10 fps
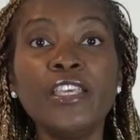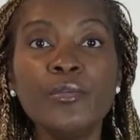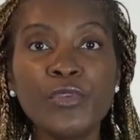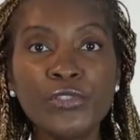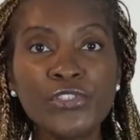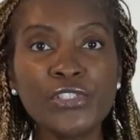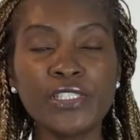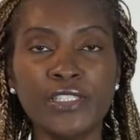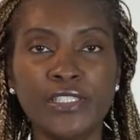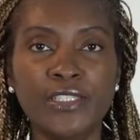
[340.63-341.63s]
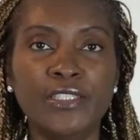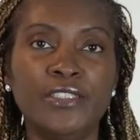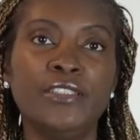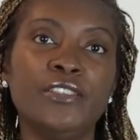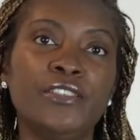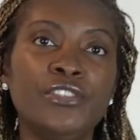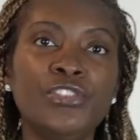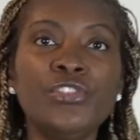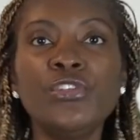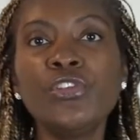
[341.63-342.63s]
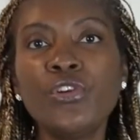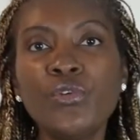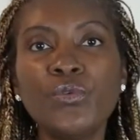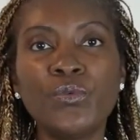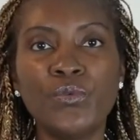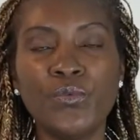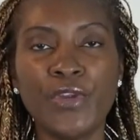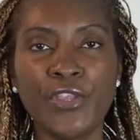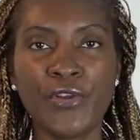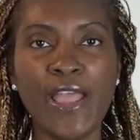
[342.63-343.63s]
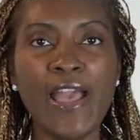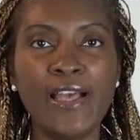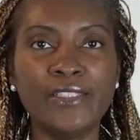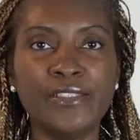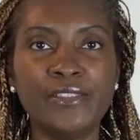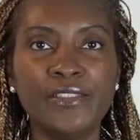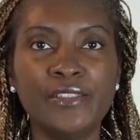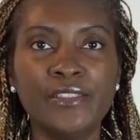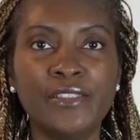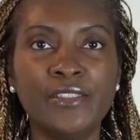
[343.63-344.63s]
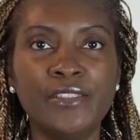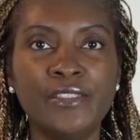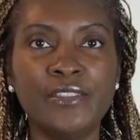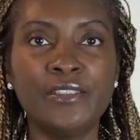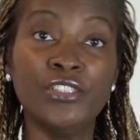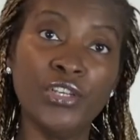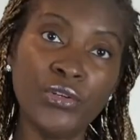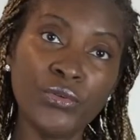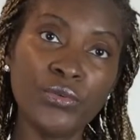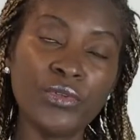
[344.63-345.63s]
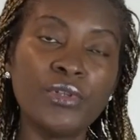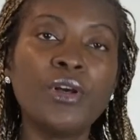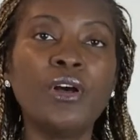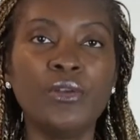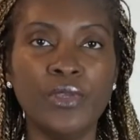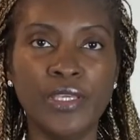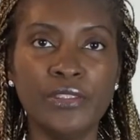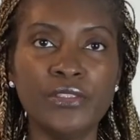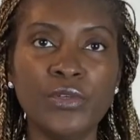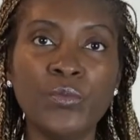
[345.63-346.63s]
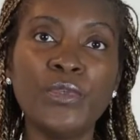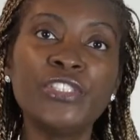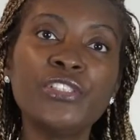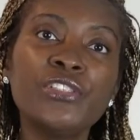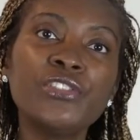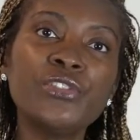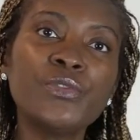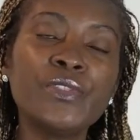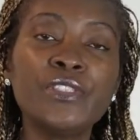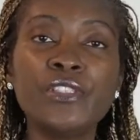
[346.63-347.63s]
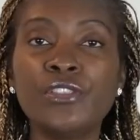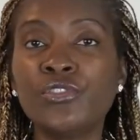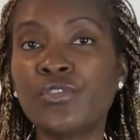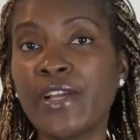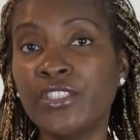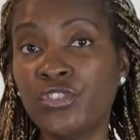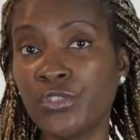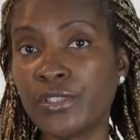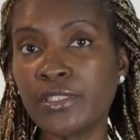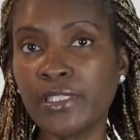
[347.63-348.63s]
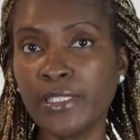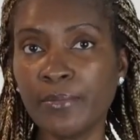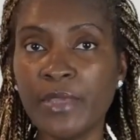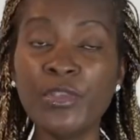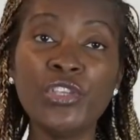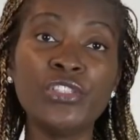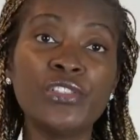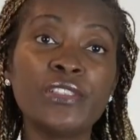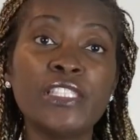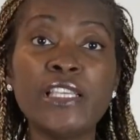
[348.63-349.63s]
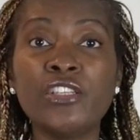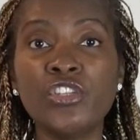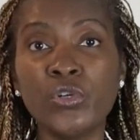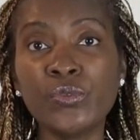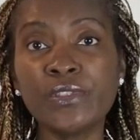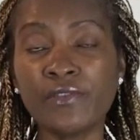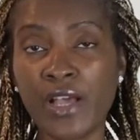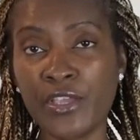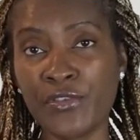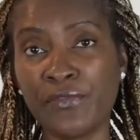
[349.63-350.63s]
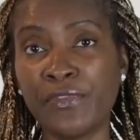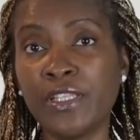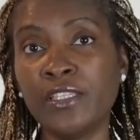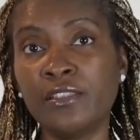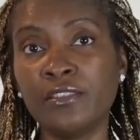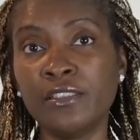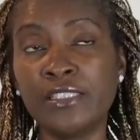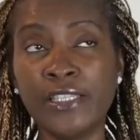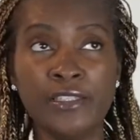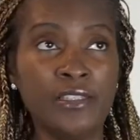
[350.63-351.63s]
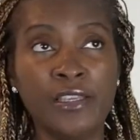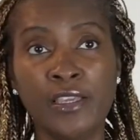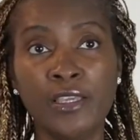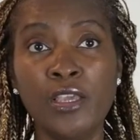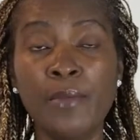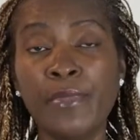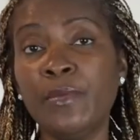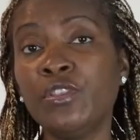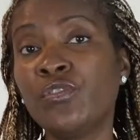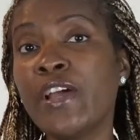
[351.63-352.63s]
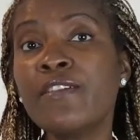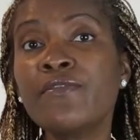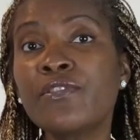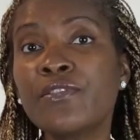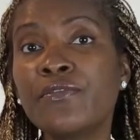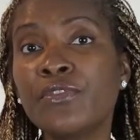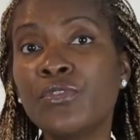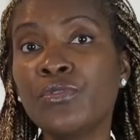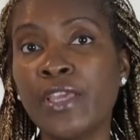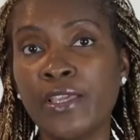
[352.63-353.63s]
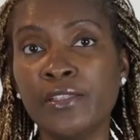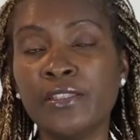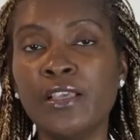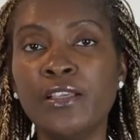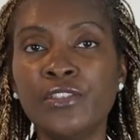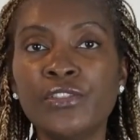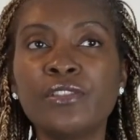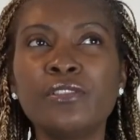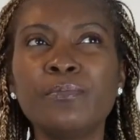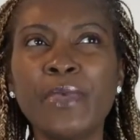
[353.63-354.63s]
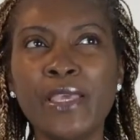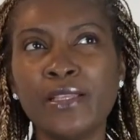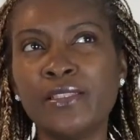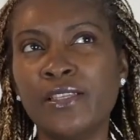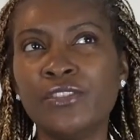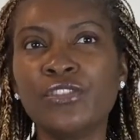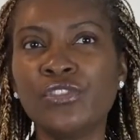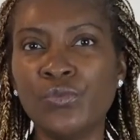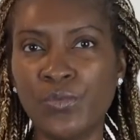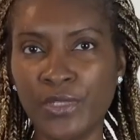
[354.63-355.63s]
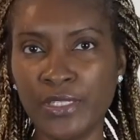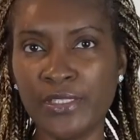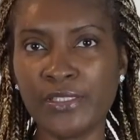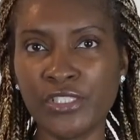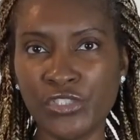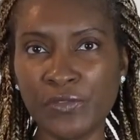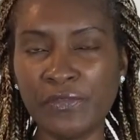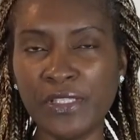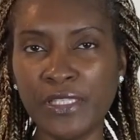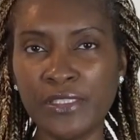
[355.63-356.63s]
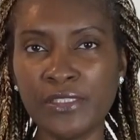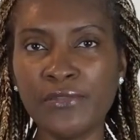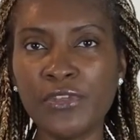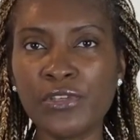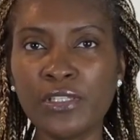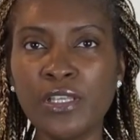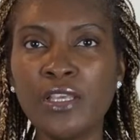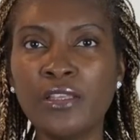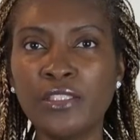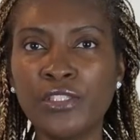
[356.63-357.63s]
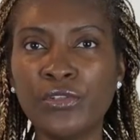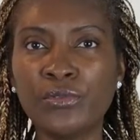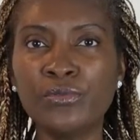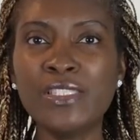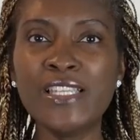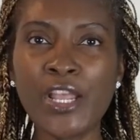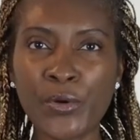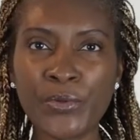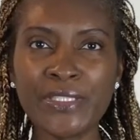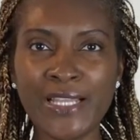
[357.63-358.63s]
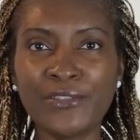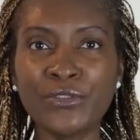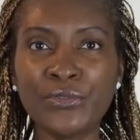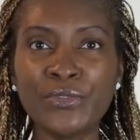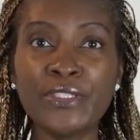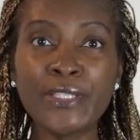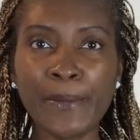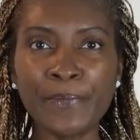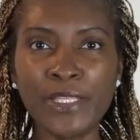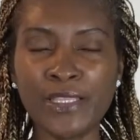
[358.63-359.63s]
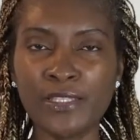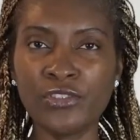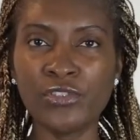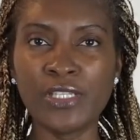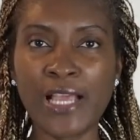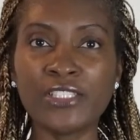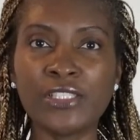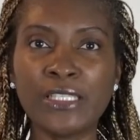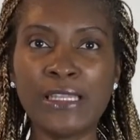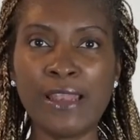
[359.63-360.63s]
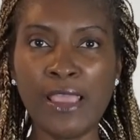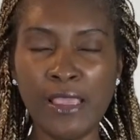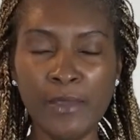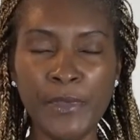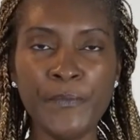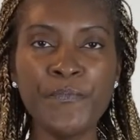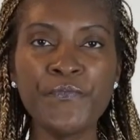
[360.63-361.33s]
Emotionally, do you know where you're at? No? Okay, so what you could do is you can try journaling. Maybe you can just take notes of how you're feeling on a day-to-day. Maybe try it for a few days just to pay attention to what it is that you're feeling. See if you can, narrow it down to something that you can actually name.